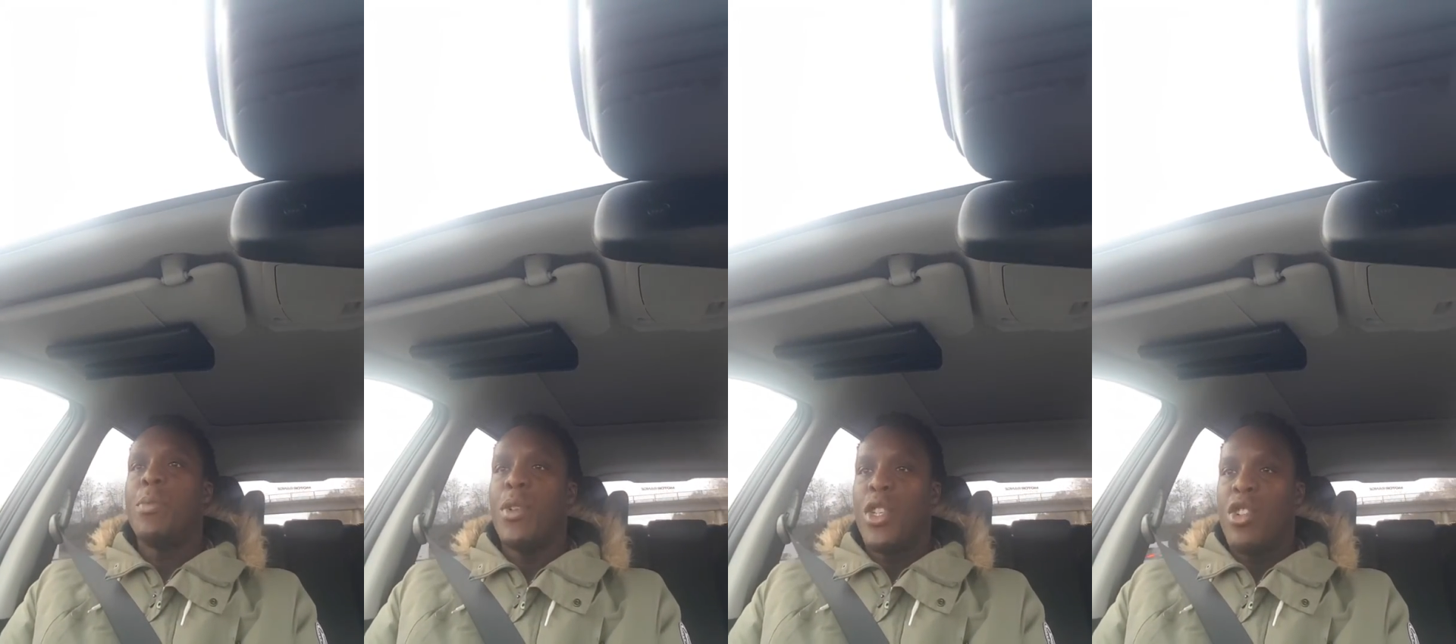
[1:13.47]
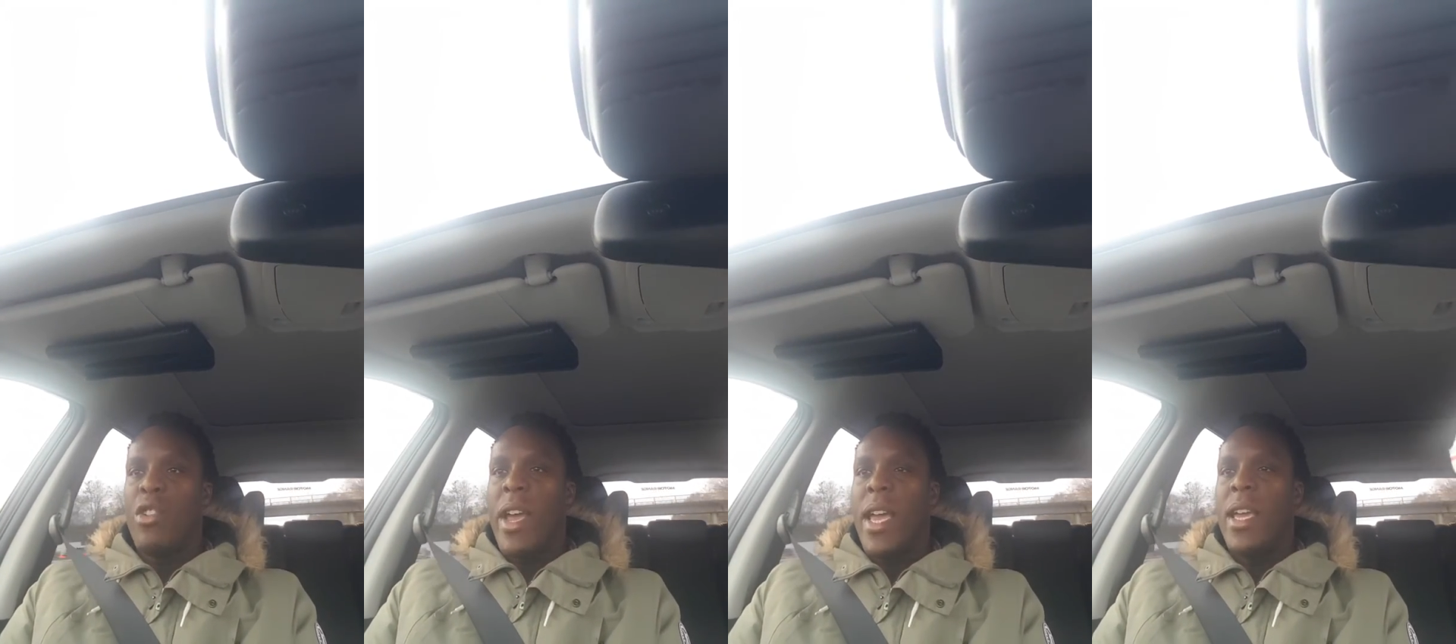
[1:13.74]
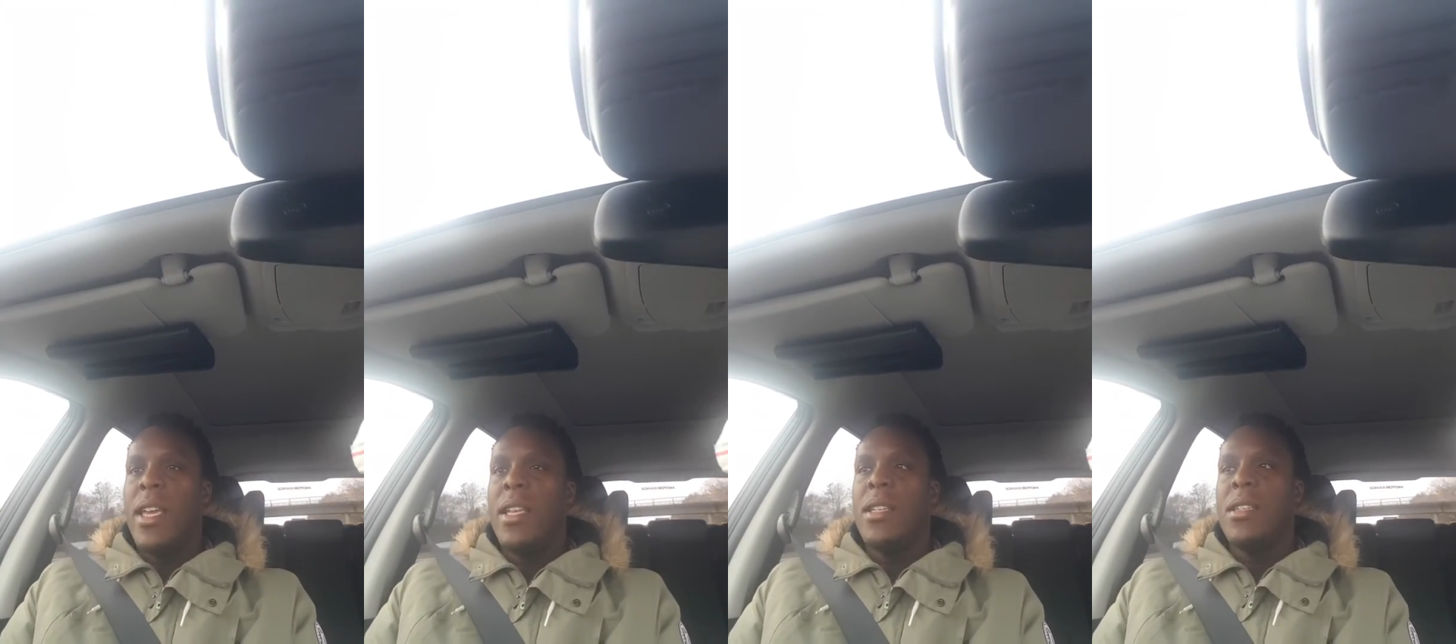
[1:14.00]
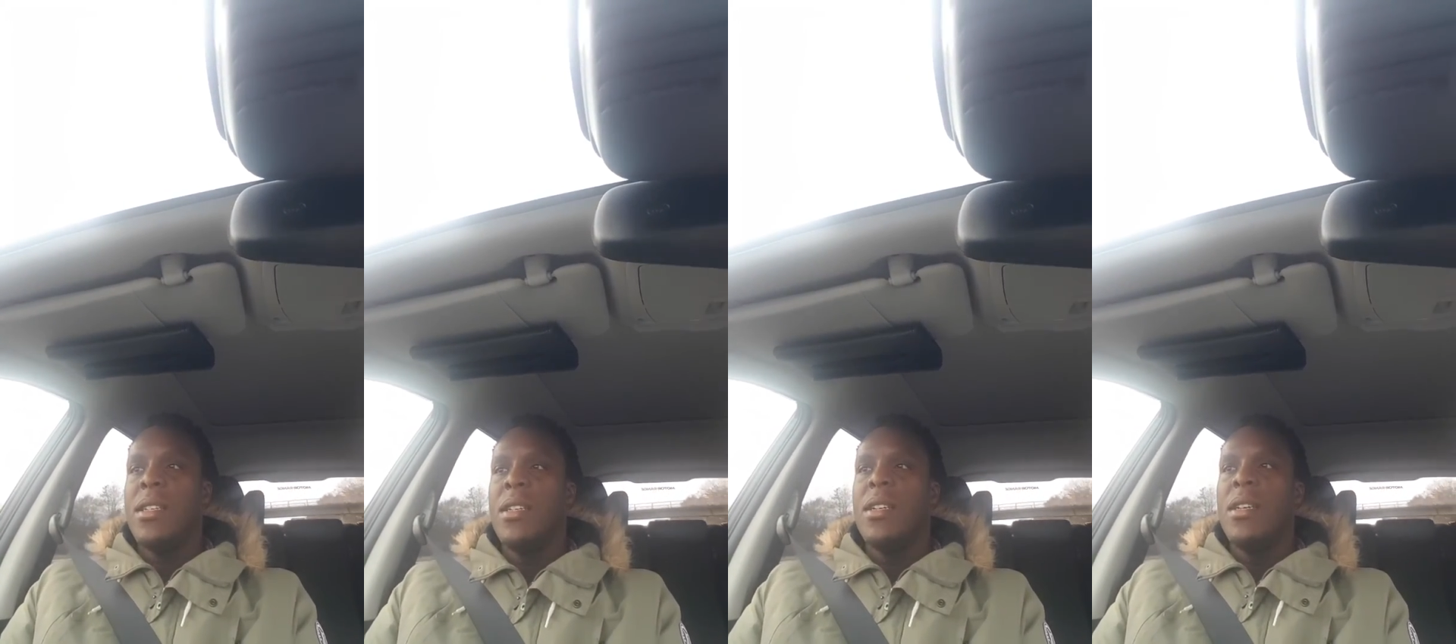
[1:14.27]

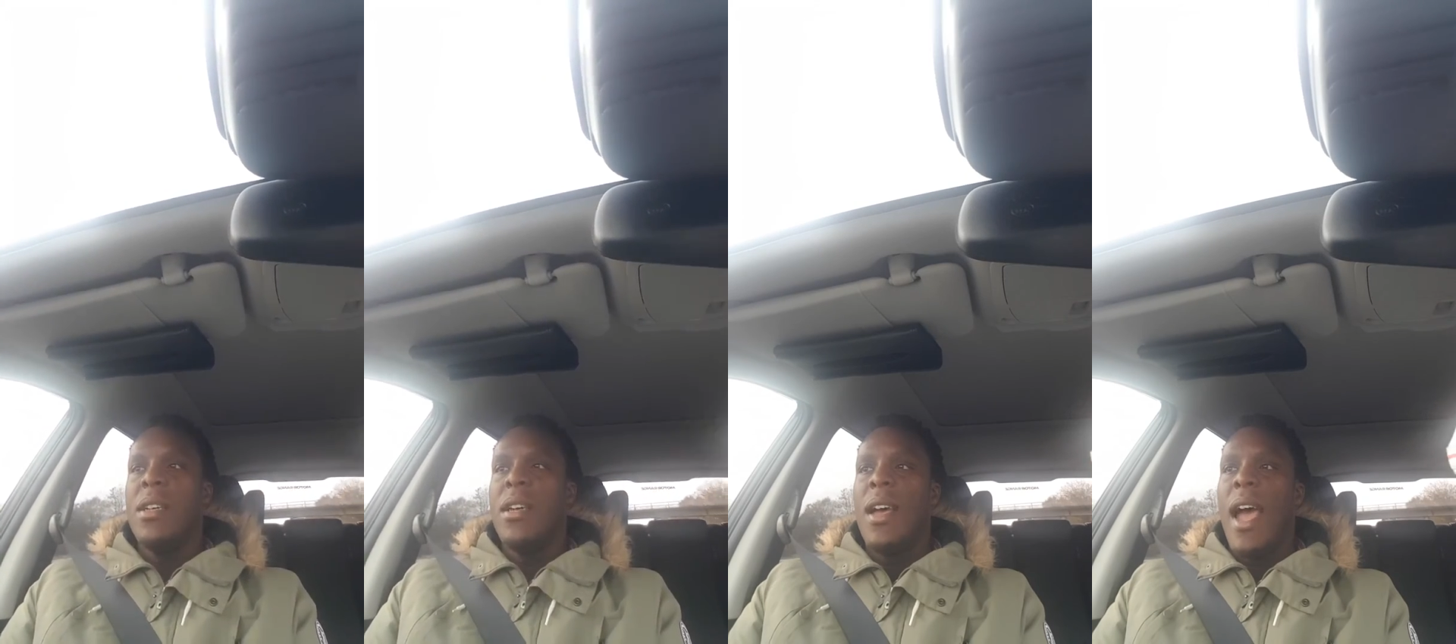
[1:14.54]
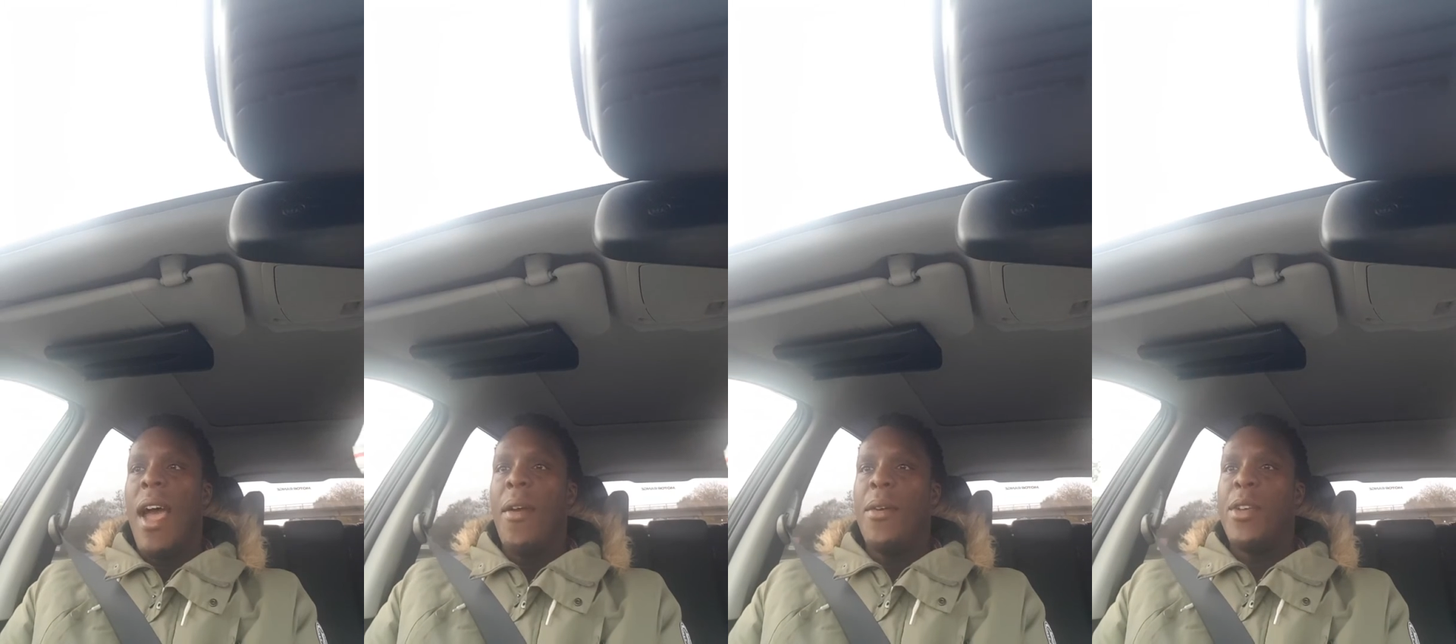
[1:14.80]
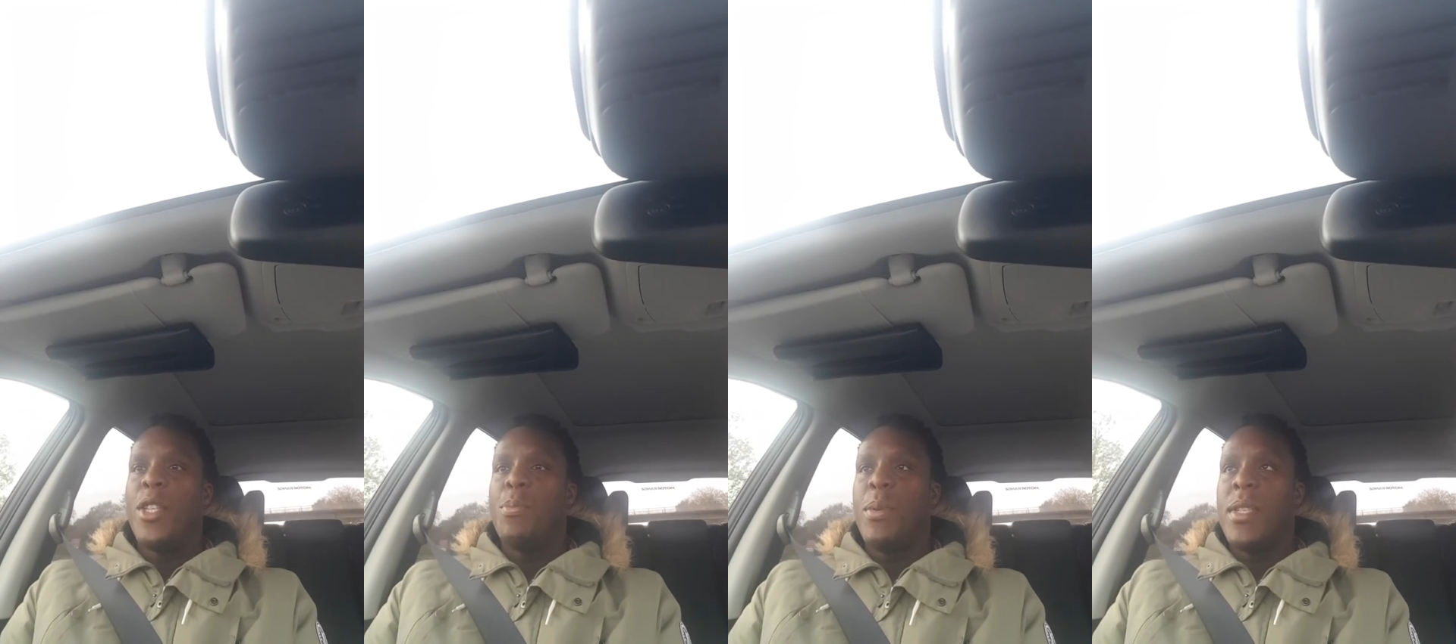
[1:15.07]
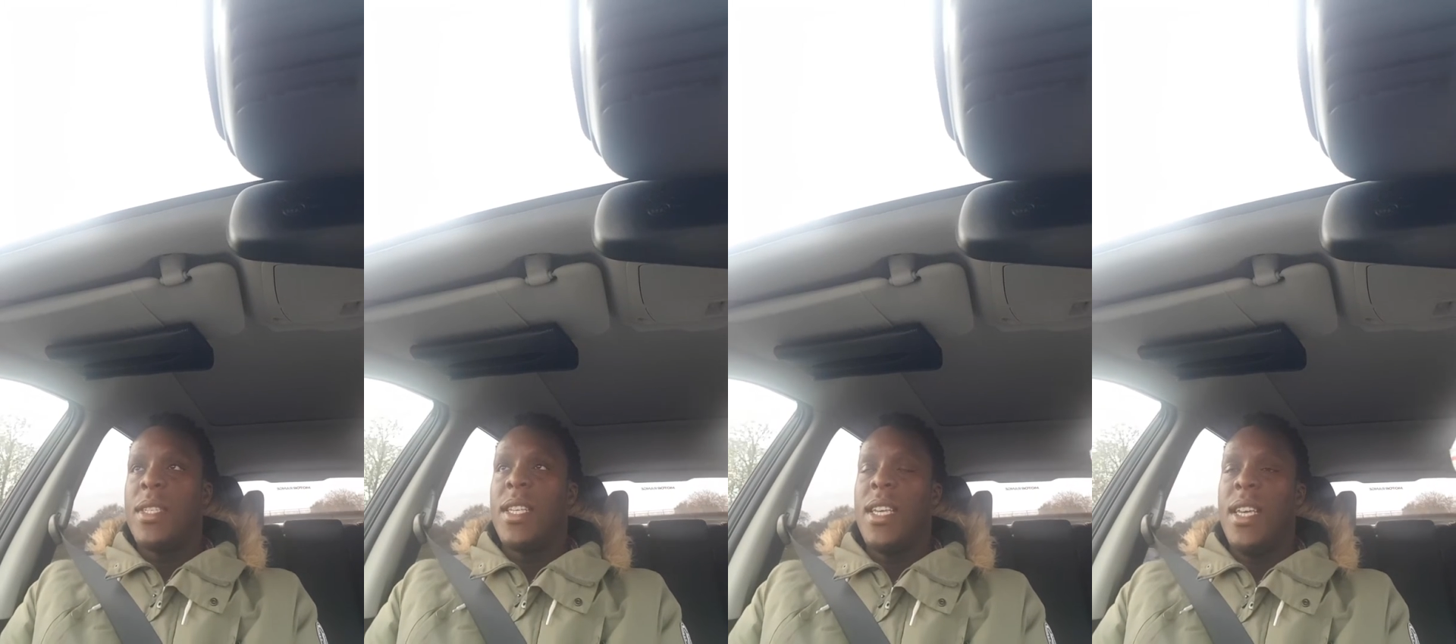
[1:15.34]
portrayed, how it is
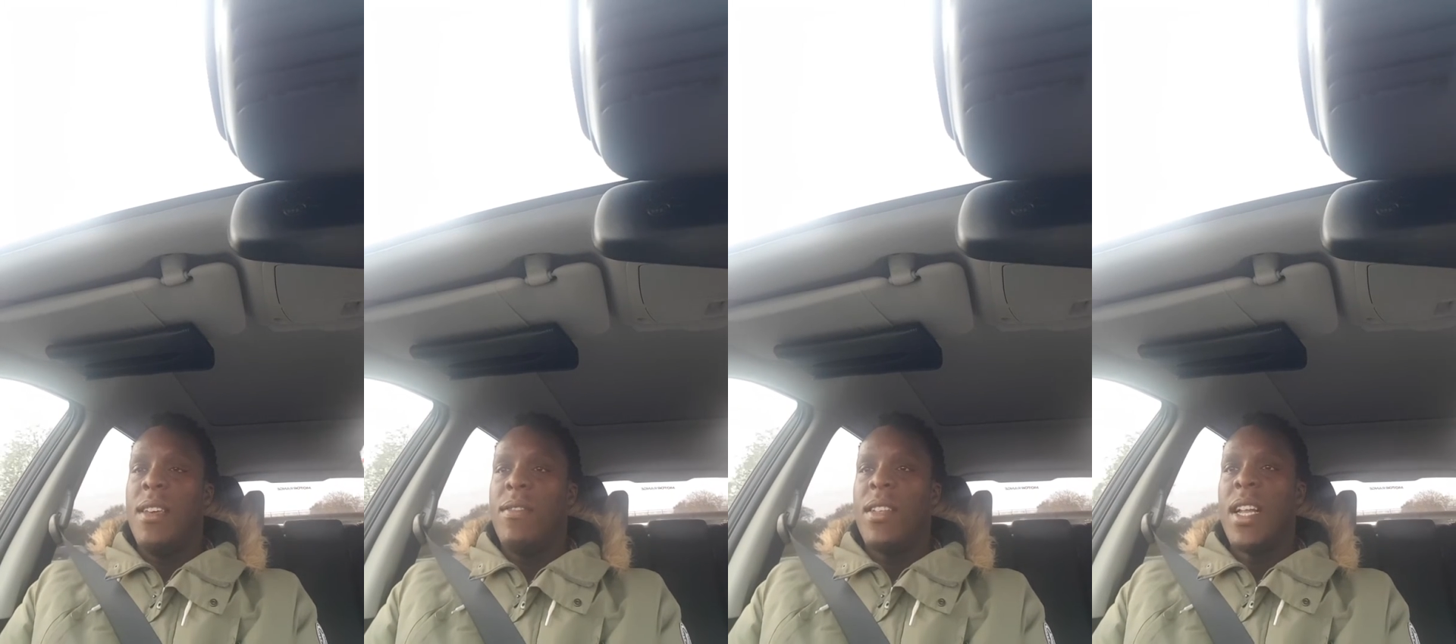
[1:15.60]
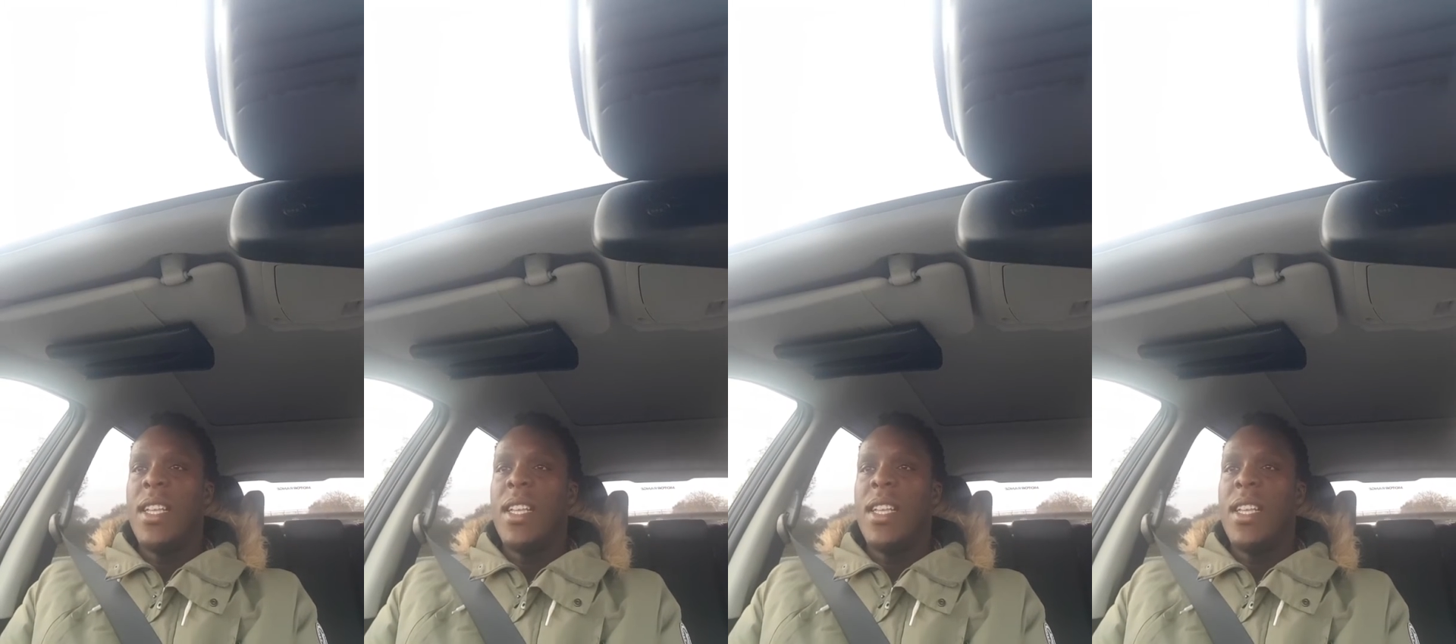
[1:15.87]
perceived.